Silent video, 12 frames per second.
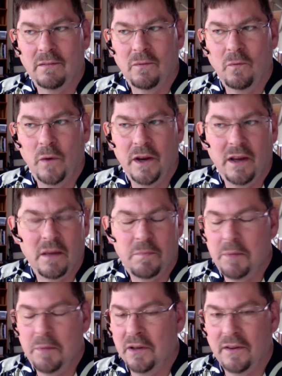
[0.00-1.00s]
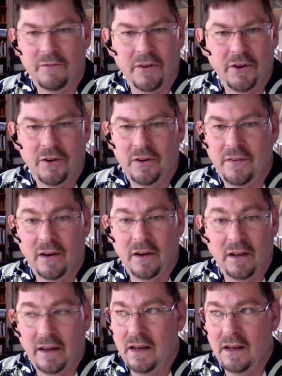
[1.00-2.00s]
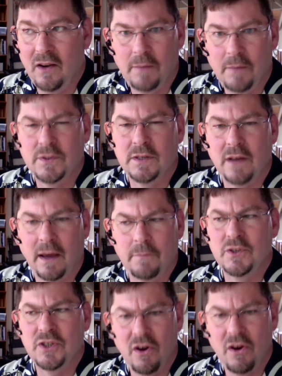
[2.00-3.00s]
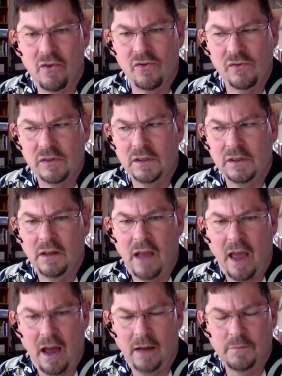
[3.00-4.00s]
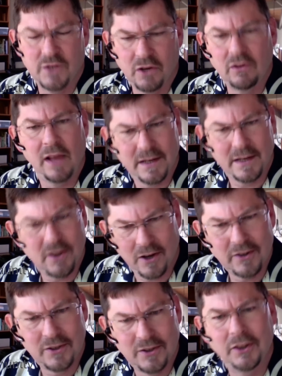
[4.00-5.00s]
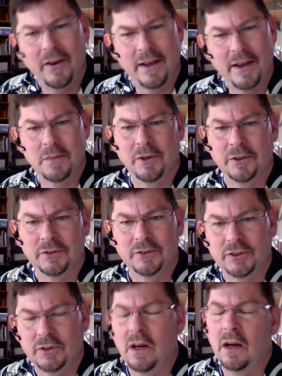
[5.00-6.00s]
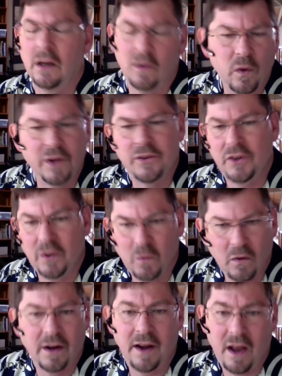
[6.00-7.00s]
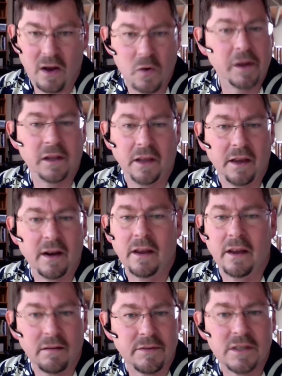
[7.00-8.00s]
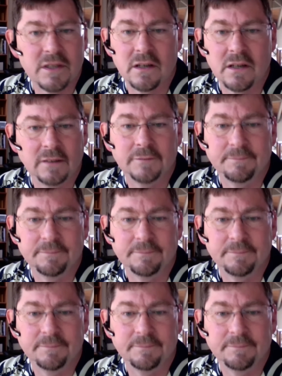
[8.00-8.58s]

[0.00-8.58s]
we get people on the phone and they're like, I'm so glad to talk to you, as opposed to, what do you want and how quickly can I get off this call?